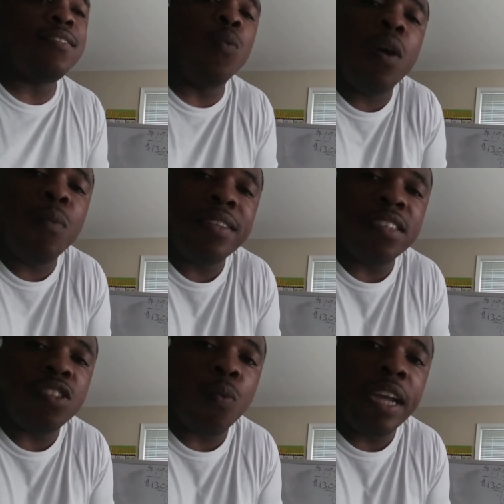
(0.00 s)
a win-win
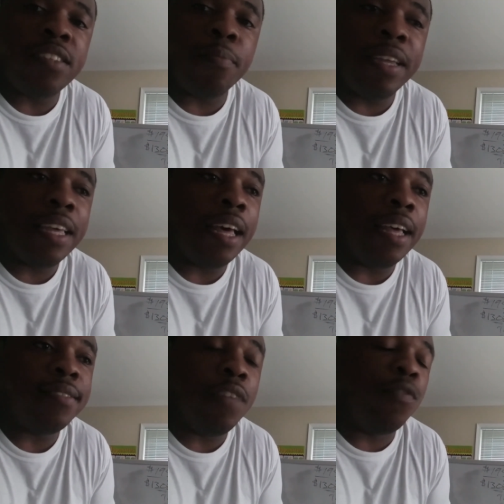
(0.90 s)
situation
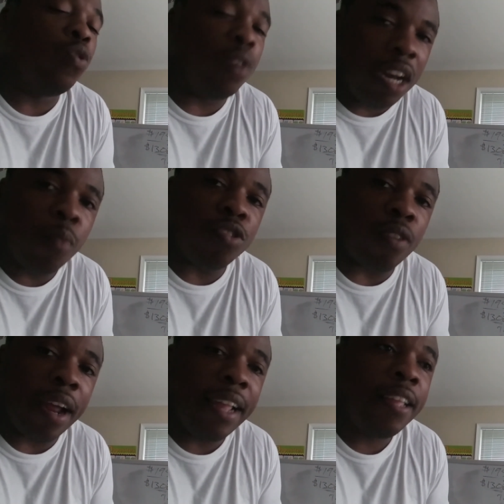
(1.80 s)
because if you do the numbers
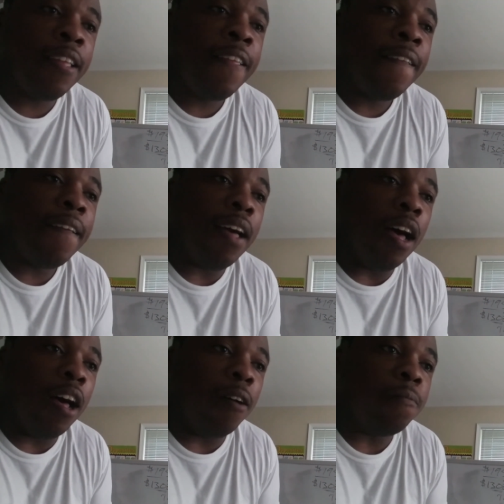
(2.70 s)
right,
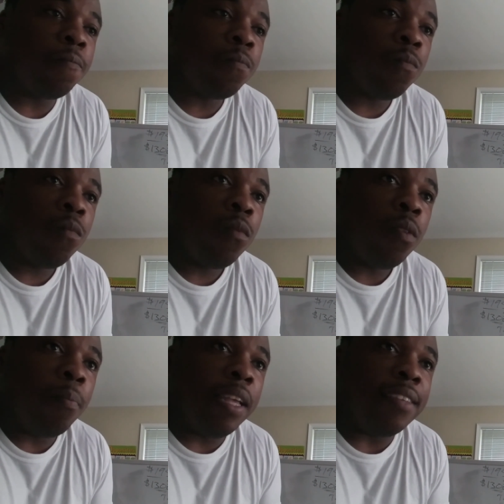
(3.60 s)
um,
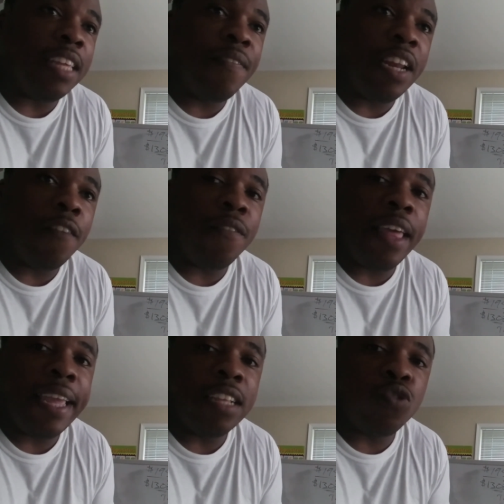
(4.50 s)
because even if
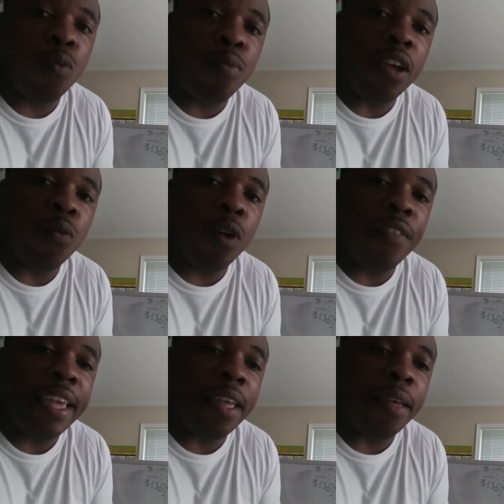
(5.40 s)
they get to a point where
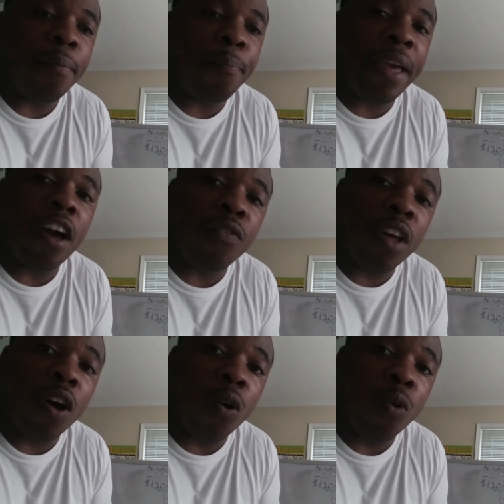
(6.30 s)
they can pay off the
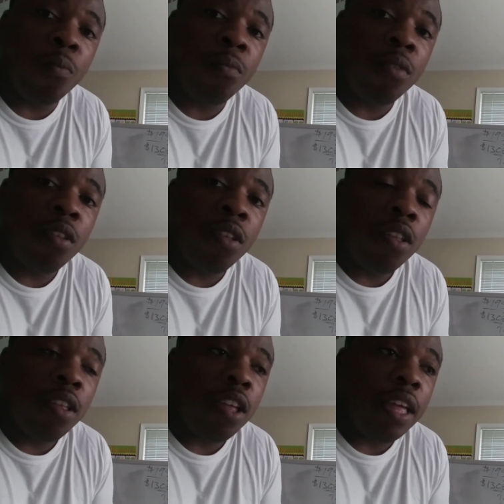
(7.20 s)
home,
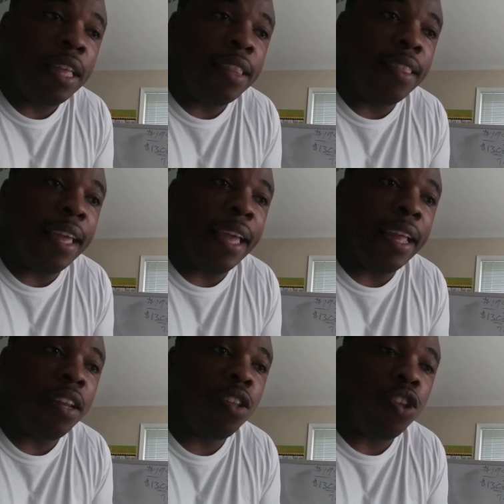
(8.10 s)

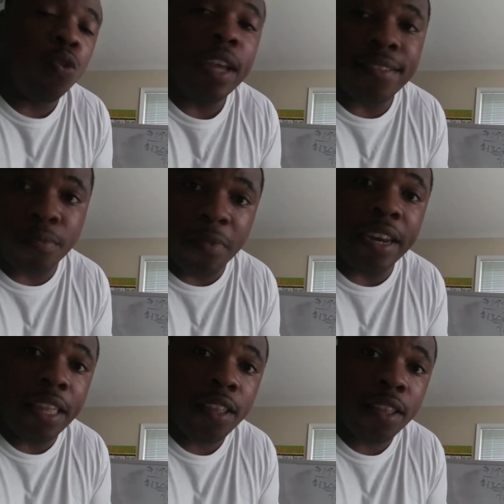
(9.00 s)
then you'll get some
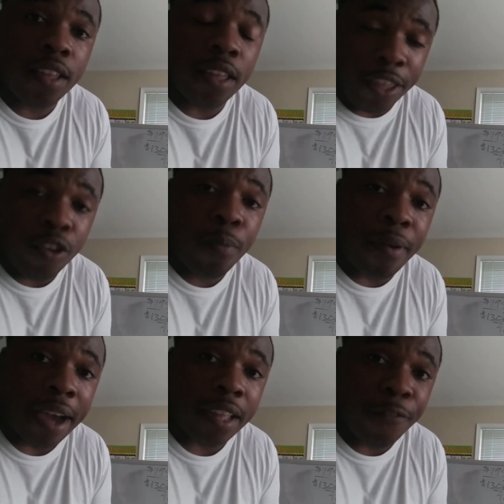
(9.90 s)
money in your
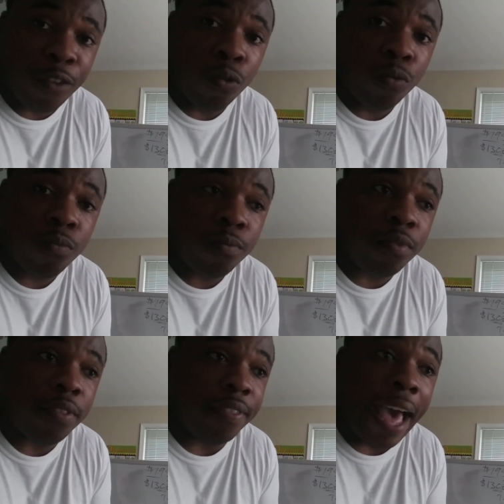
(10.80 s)
pocket, a few
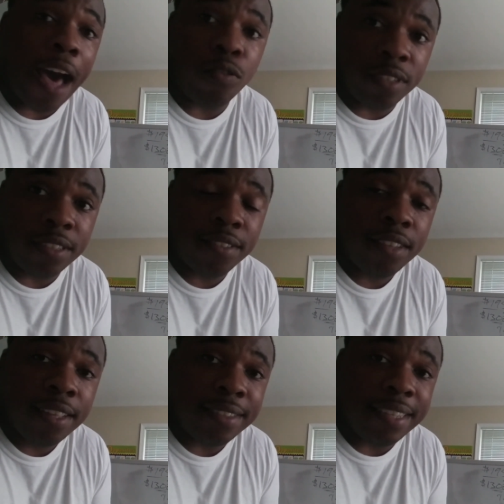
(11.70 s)
thousand,
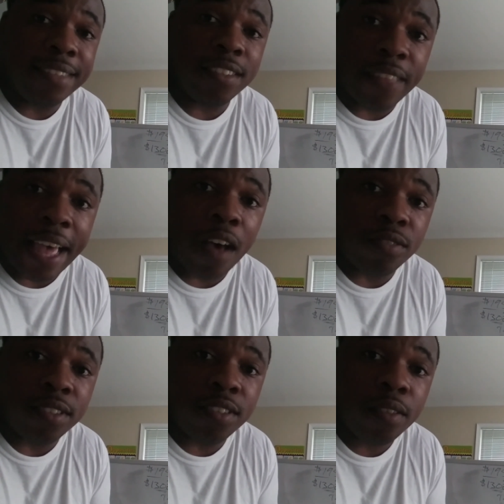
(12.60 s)
tens of
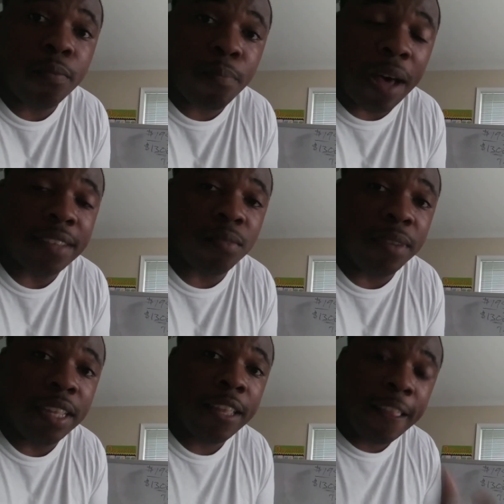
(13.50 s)
thousands, possibly.